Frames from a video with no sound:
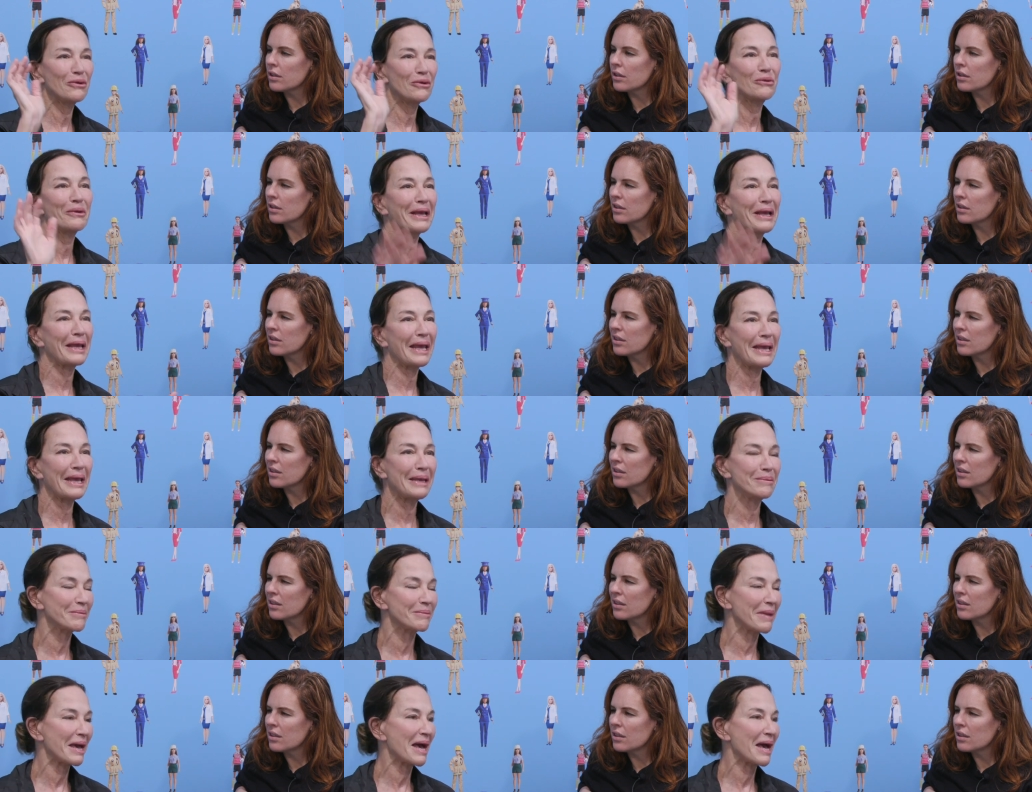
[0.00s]
Speaker 1: "Oh, I
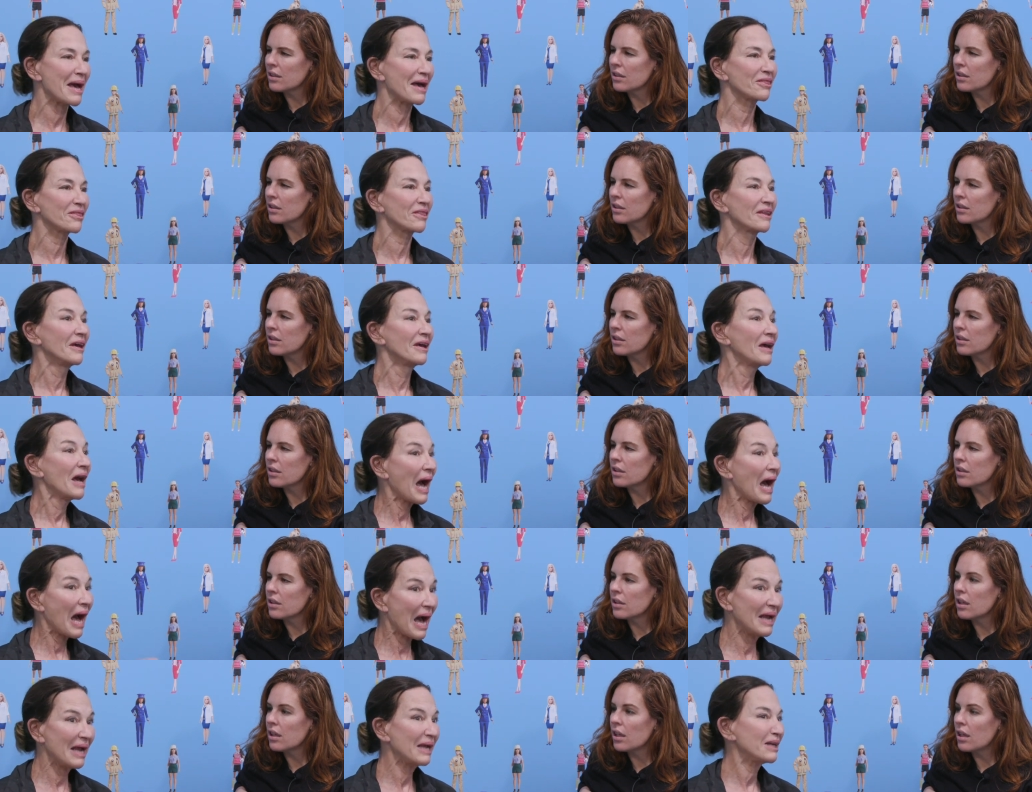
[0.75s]
hate math."
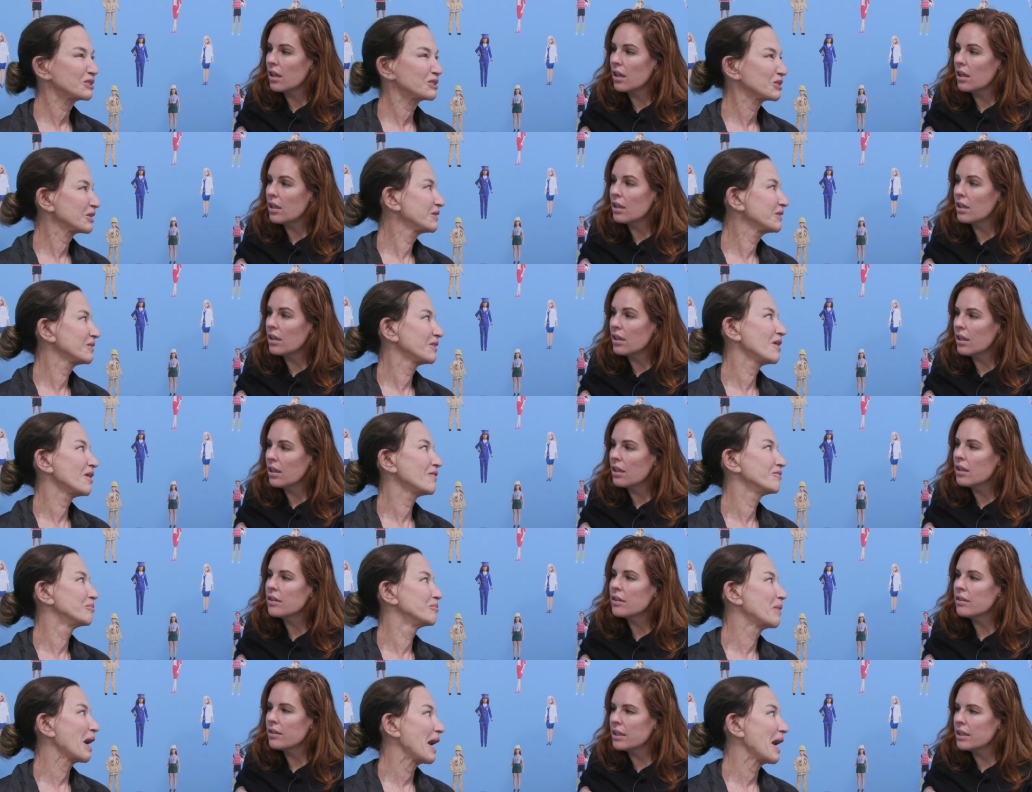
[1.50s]
I actually
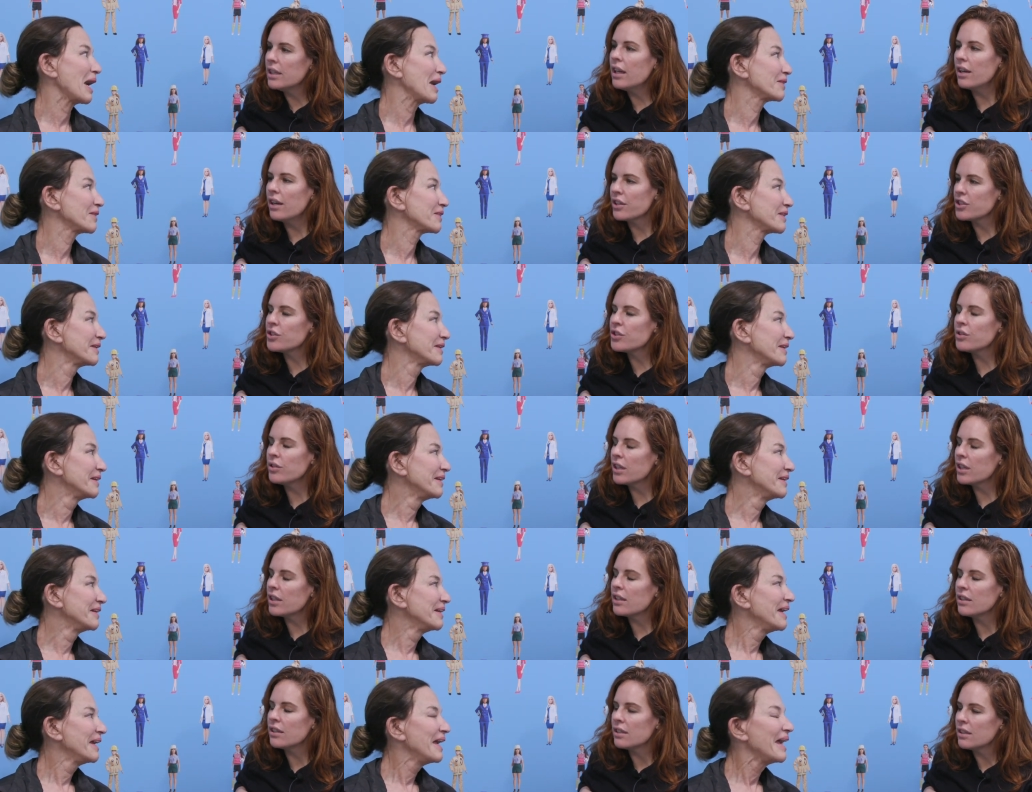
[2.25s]
love math. Yeah,
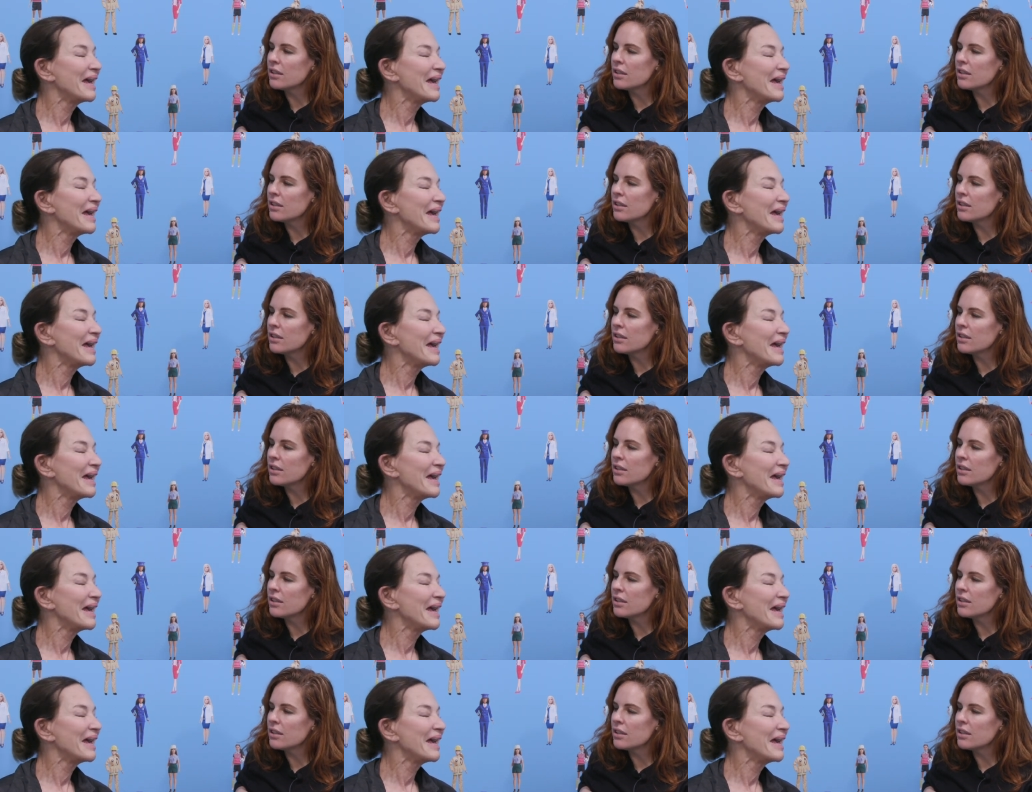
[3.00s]
sure.